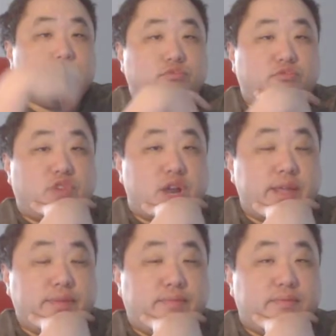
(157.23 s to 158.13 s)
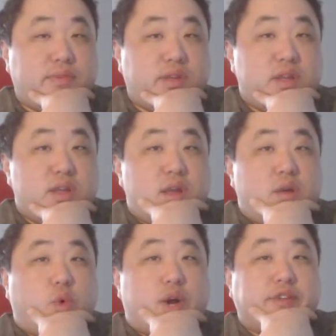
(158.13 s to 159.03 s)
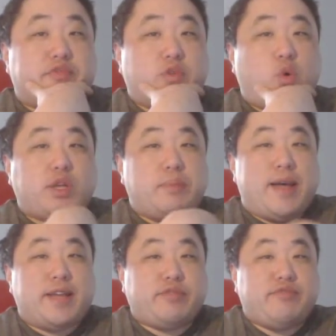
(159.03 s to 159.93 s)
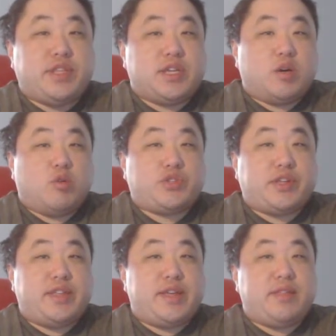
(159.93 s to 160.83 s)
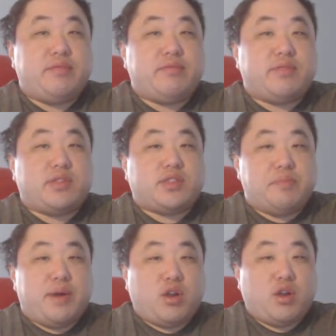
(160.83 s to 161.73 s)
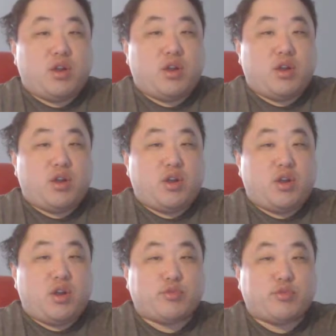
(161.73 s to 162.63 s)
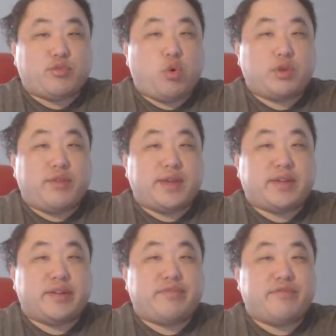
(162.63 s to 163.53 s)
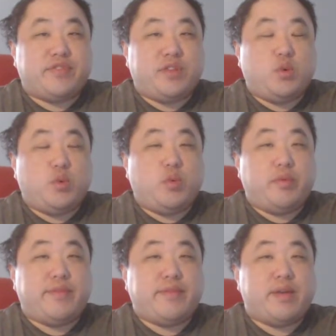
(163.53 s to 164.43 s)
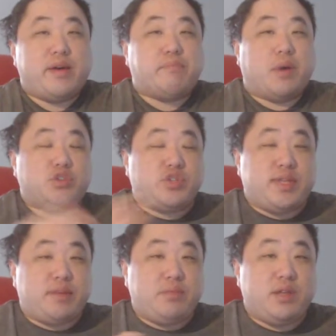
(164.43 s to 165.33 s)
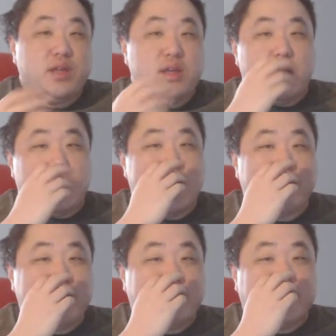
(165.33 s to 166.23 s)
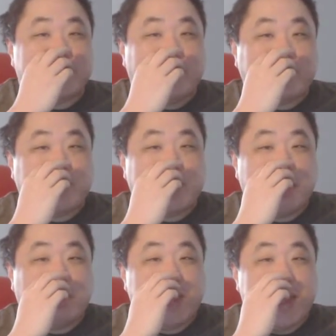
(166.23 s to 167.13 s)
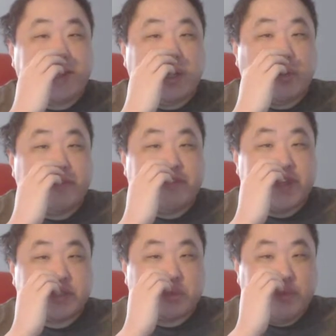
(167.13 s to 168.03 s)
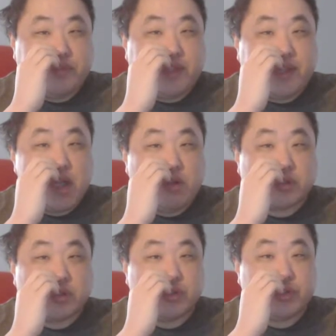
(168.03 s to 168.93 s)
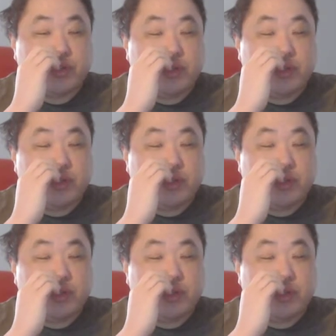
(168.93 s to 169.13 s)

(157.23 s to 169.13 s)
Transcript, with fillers: Right? Well, I recorded a batch of videos, and then to my horror, after I recorded like a few, a bunch of them, I realized there was a terrible echo effect with the characters